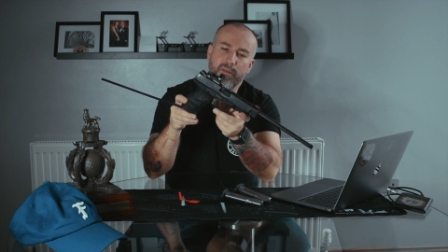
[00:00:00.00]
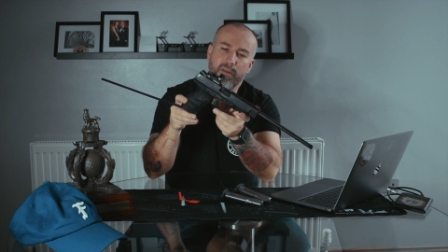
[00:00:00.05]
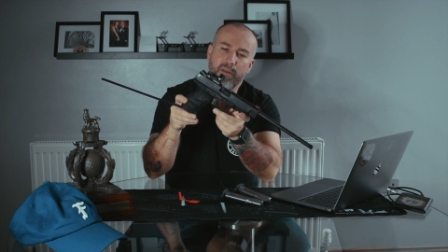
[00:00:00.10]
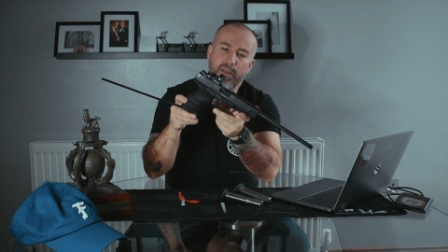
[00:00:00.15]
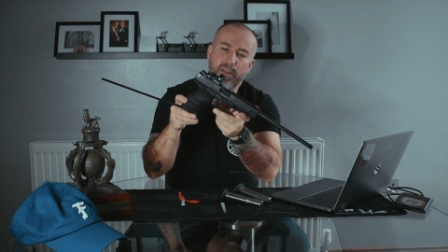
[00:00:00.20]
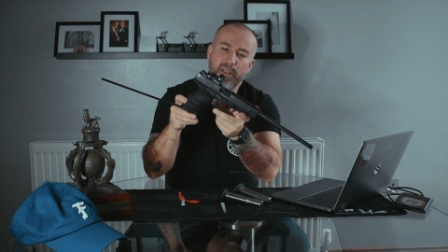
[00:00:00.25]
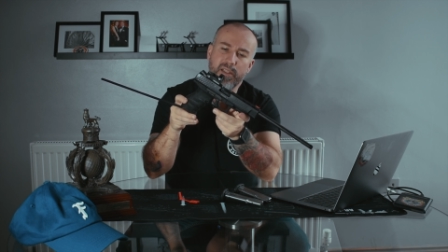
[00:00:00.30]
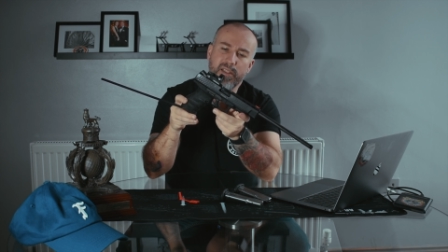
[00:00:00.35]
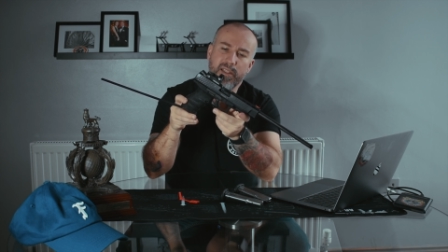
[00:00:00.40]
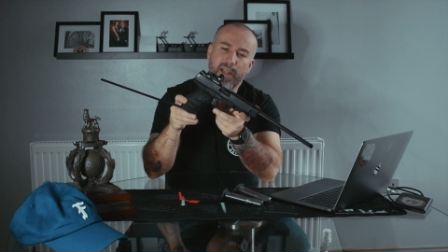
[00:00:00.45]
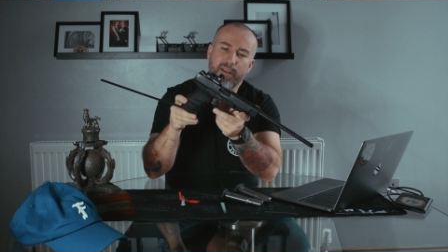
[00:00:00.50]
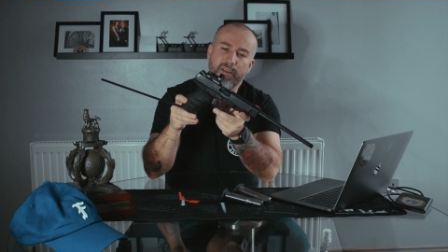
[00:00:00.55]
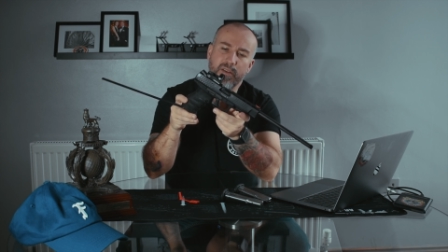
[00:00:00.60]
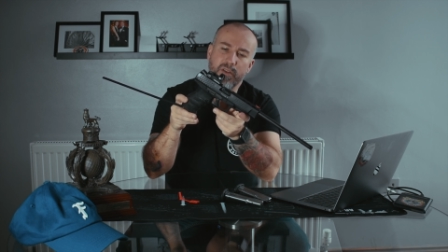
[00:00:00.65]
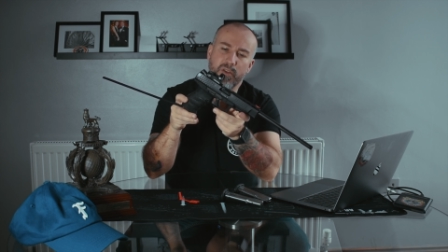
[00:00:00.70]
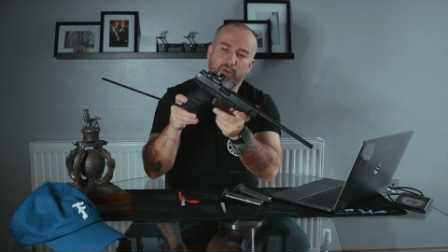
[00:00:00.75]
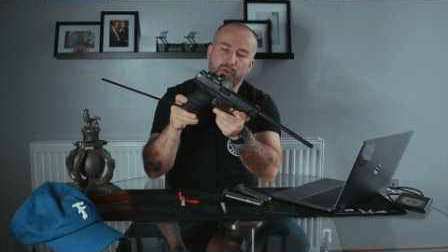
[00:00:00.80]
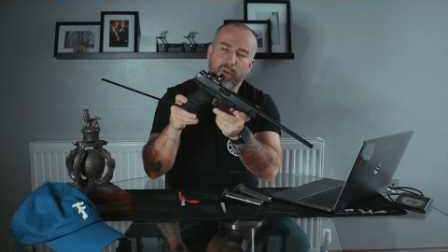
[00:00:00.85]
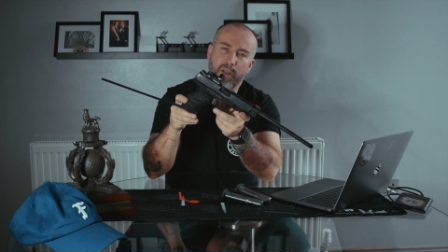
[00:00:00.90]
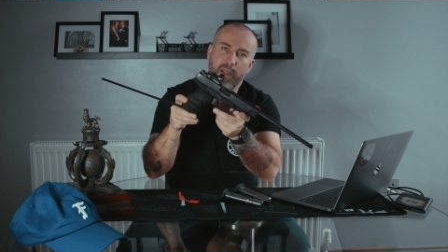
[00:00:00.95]
As a
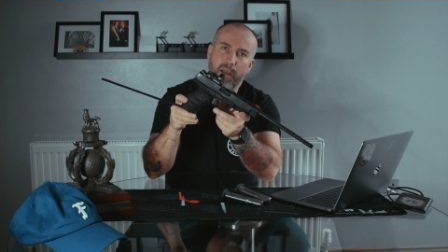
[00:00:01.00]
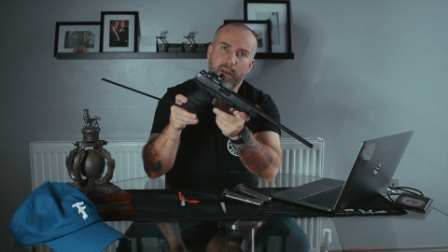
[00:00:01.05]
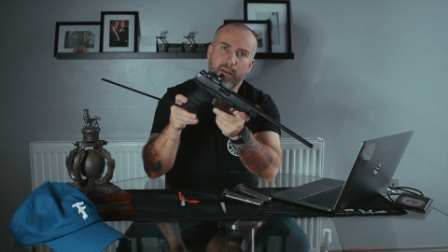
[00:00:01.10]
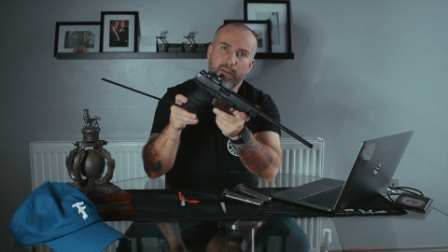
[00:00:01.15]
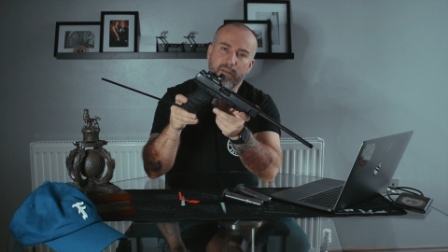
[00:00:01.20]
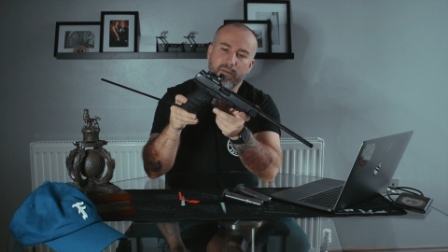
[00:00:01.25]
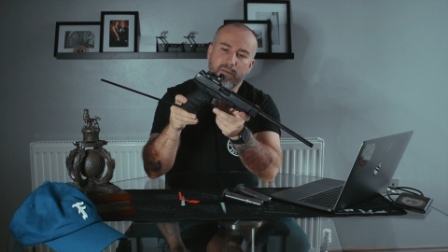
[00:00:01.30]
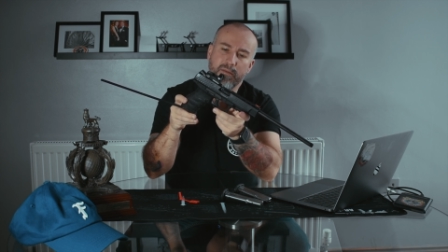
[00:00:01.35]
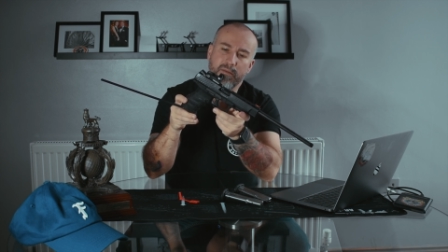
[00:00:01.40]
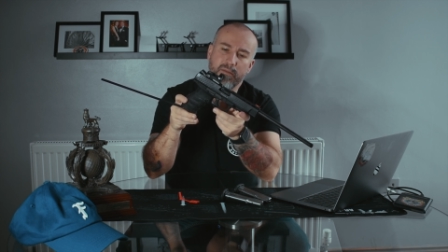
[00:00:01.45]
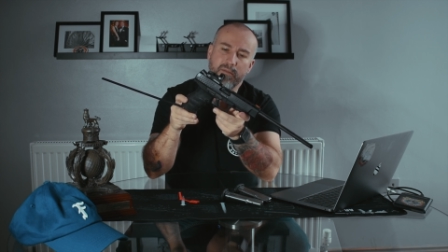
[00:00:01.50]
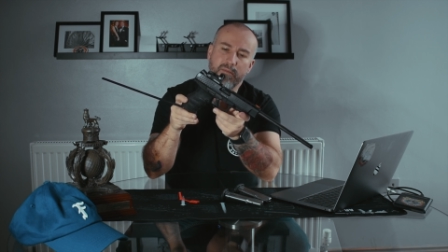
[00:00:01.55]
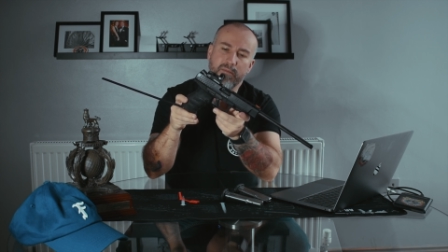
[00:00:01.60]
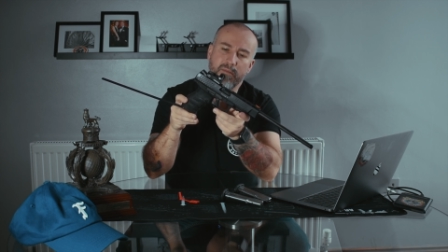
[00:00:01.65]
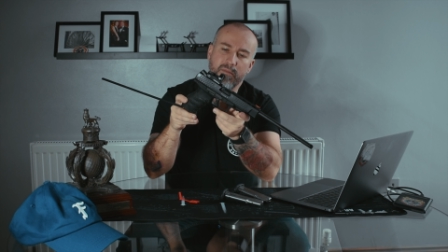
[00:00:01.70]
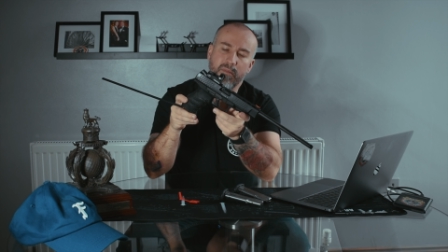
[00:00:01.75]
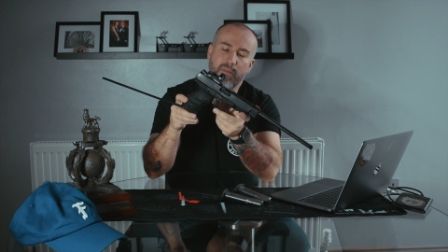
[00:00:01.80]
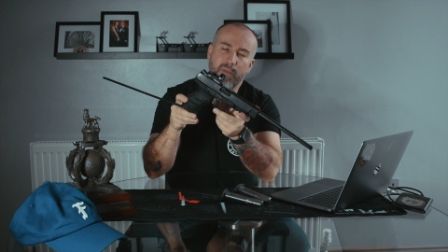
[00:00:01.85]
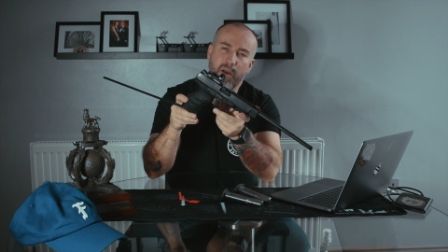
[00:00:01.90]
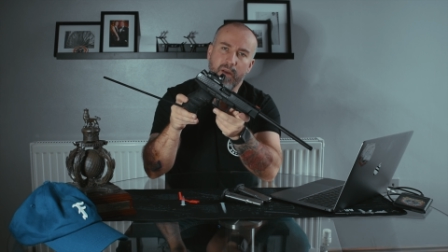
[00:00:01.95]
standard trigger,
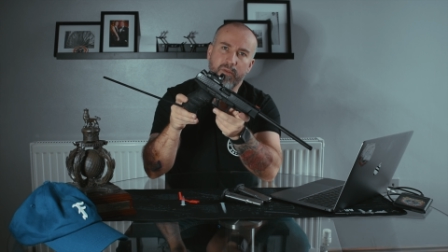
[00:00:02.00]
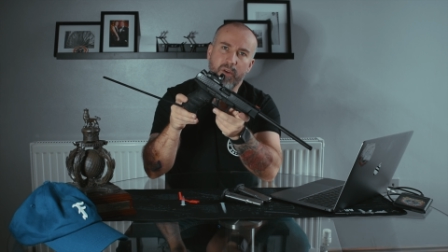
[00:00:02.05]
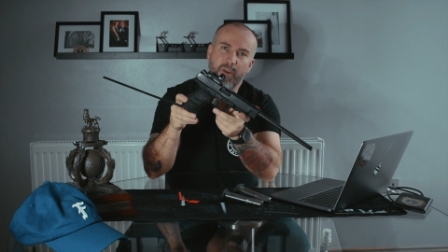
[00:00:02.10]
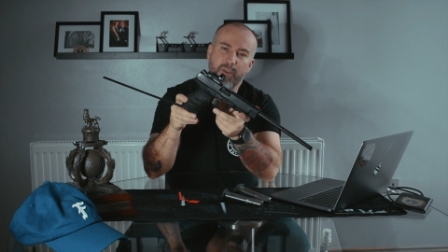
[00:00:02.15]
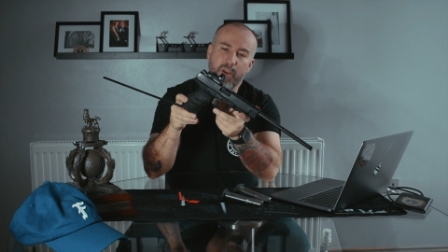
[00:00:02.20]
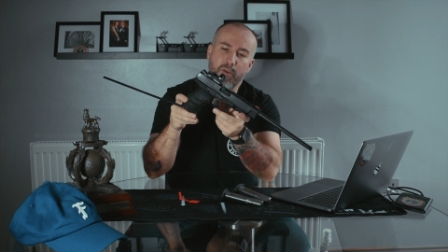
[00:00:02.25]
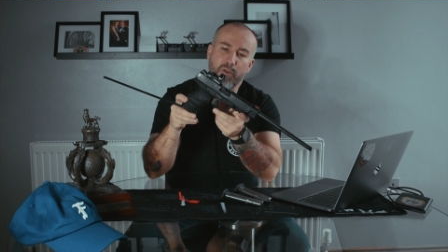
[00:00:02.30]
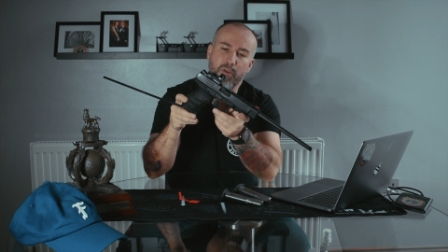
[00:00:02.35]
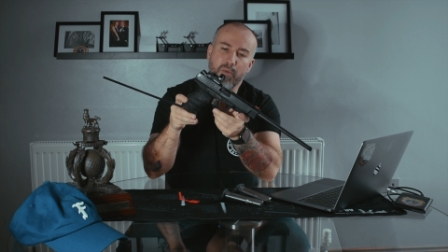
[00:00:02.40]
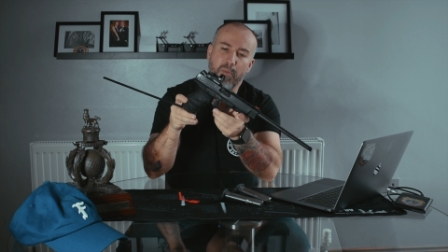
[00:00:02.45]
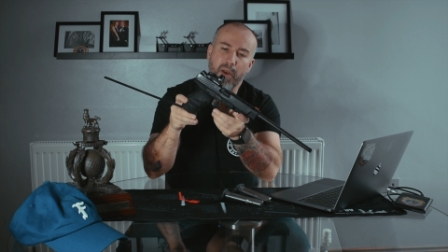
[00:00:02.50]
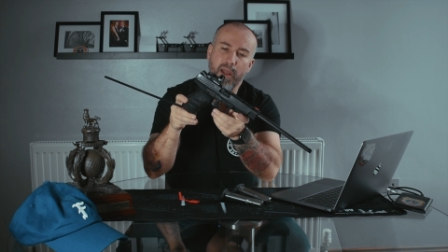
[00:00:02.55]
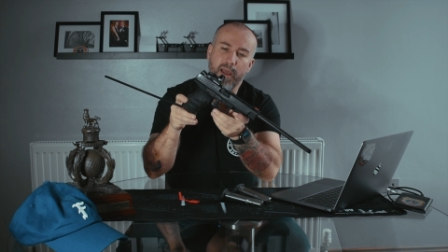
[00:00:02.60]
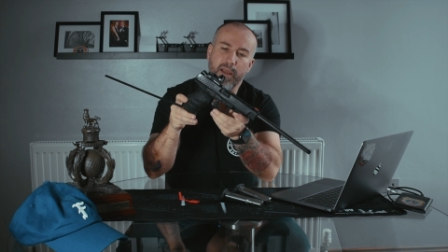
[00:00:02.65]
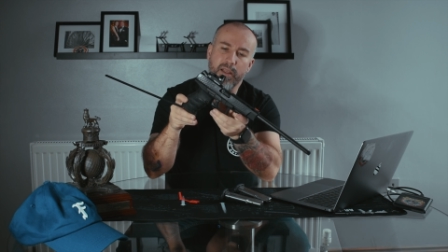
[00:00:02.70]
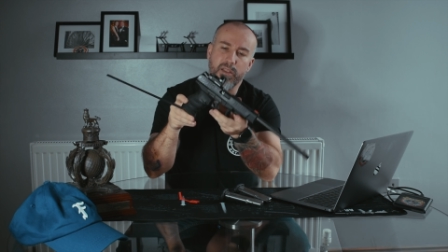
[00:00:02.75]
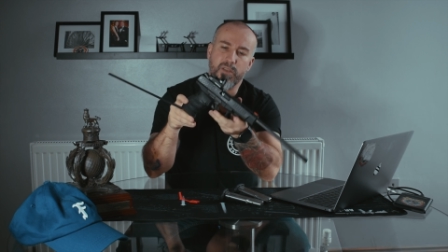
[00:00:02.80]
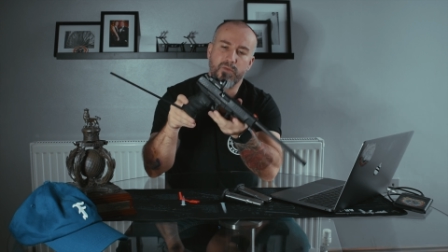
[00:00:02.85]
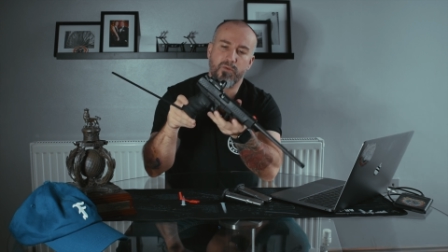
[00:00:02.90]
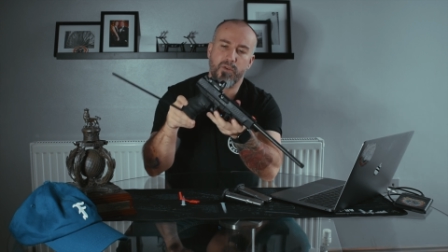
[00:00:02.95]
I've got no
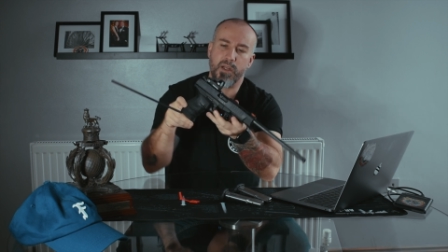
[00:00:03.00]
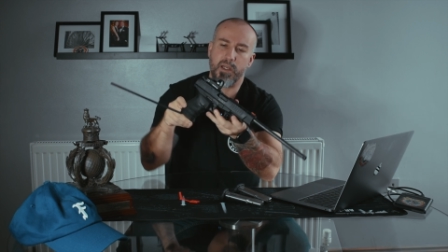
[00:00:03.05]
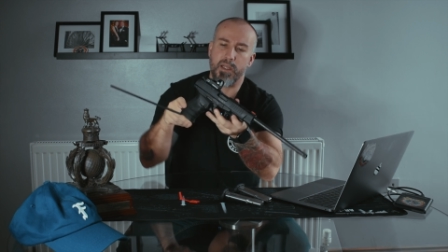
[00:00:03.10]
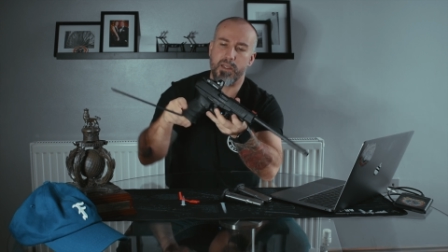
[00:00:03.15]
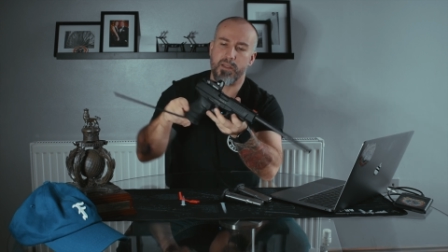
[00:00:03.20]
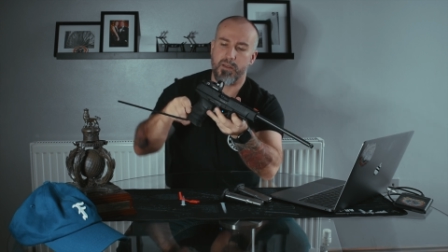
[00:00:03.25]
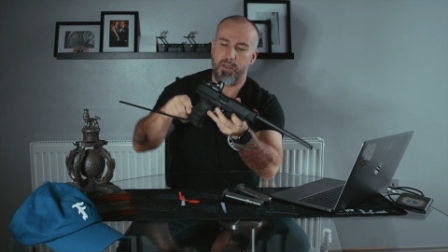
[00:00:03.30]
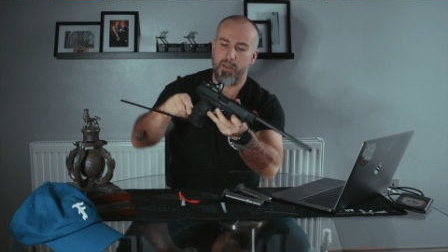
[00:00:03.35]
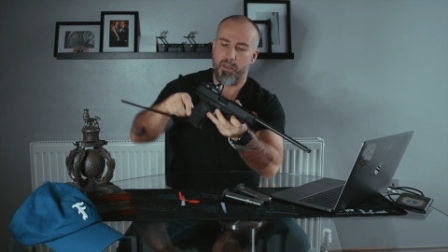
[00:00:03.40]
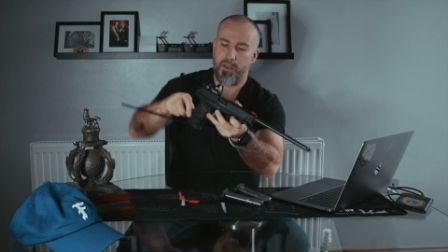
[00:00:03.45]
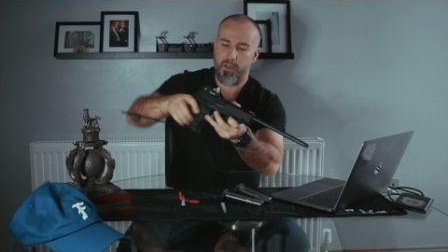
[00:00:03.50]
complaints really.